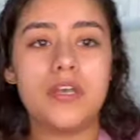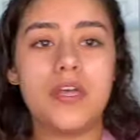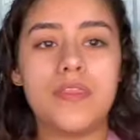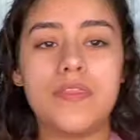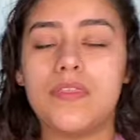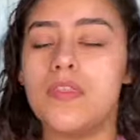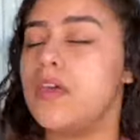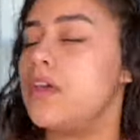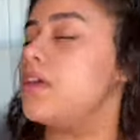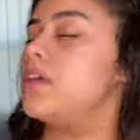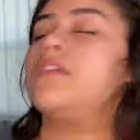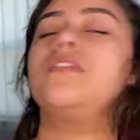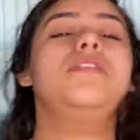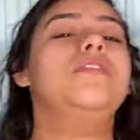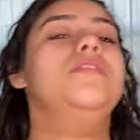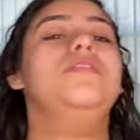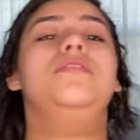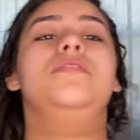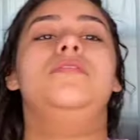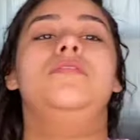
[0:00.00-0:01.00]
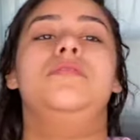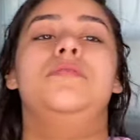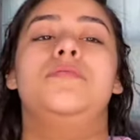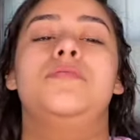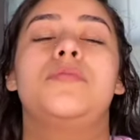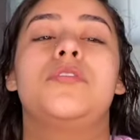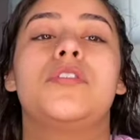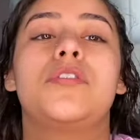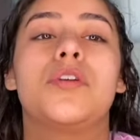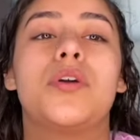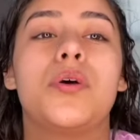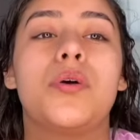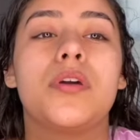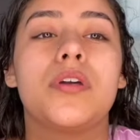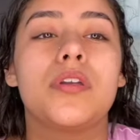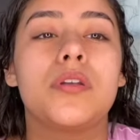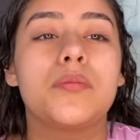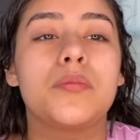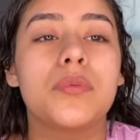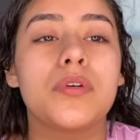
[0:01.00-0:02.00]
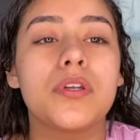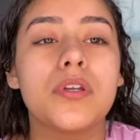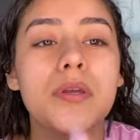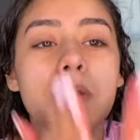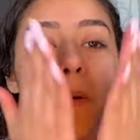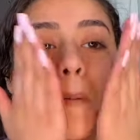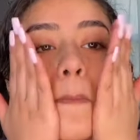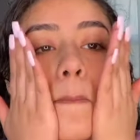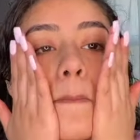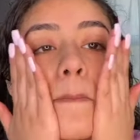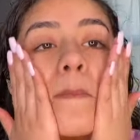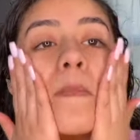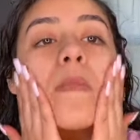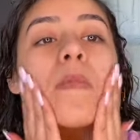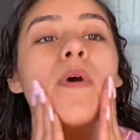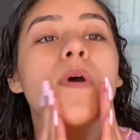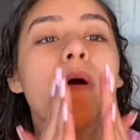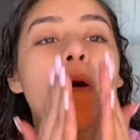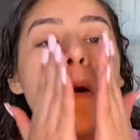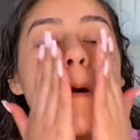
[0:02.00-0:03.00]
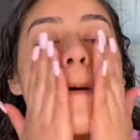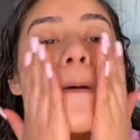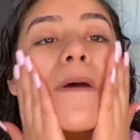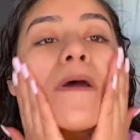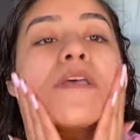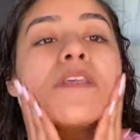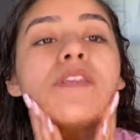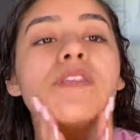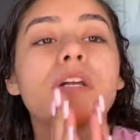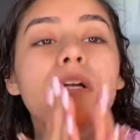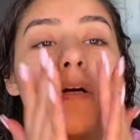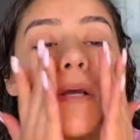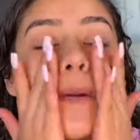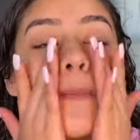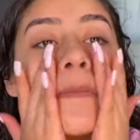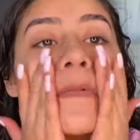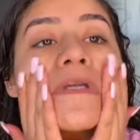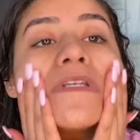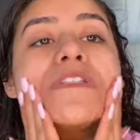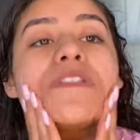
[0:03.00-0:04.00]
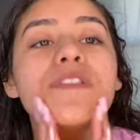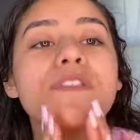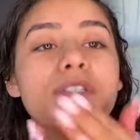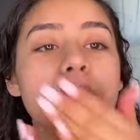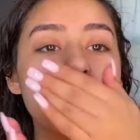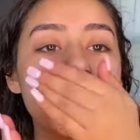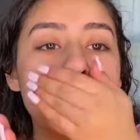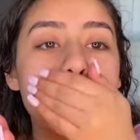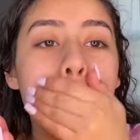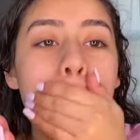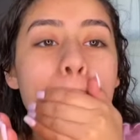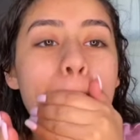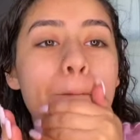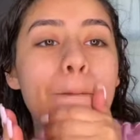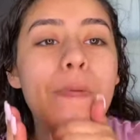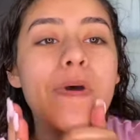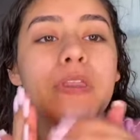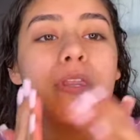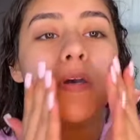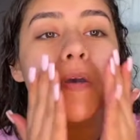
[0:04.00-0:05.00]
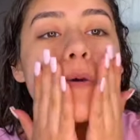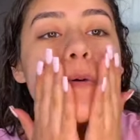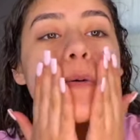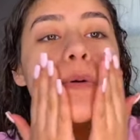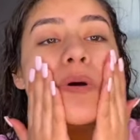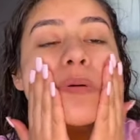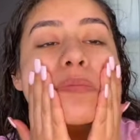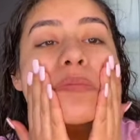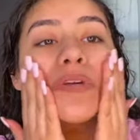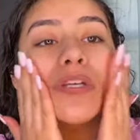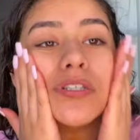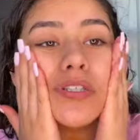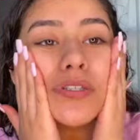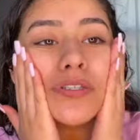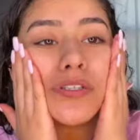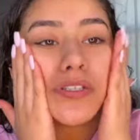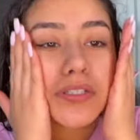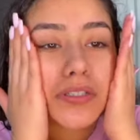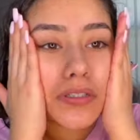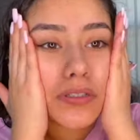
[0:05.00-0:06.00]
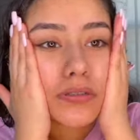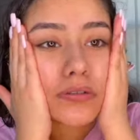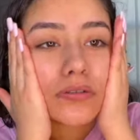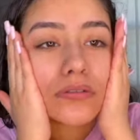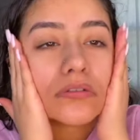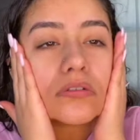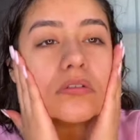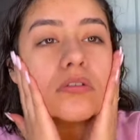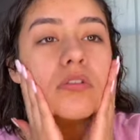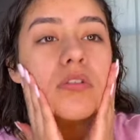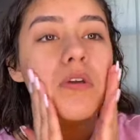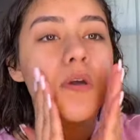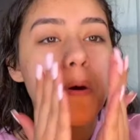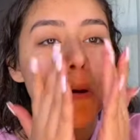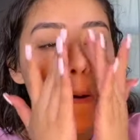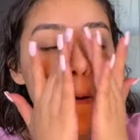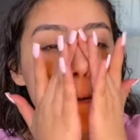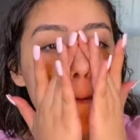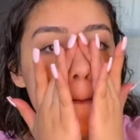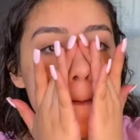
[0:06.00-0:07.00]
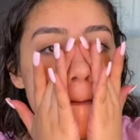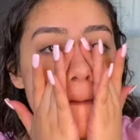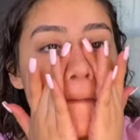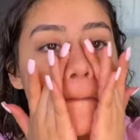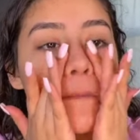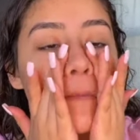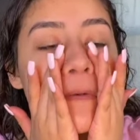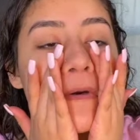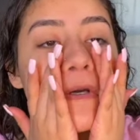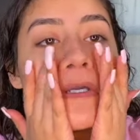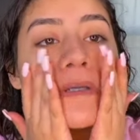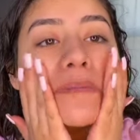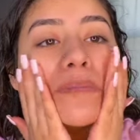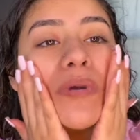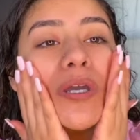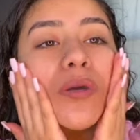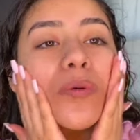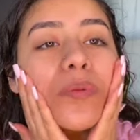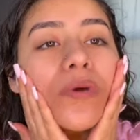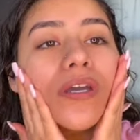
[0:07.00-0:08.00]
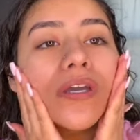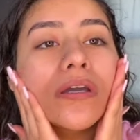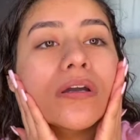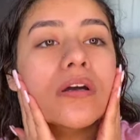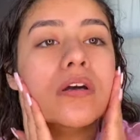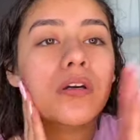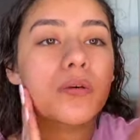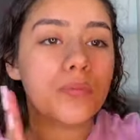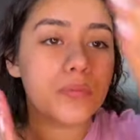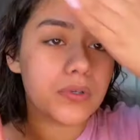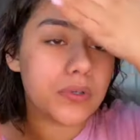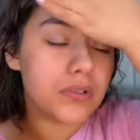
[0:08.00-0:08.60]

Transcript: And then I'm gonna go ahead and put it. I start on my cheek and then go on my chin and work my way up.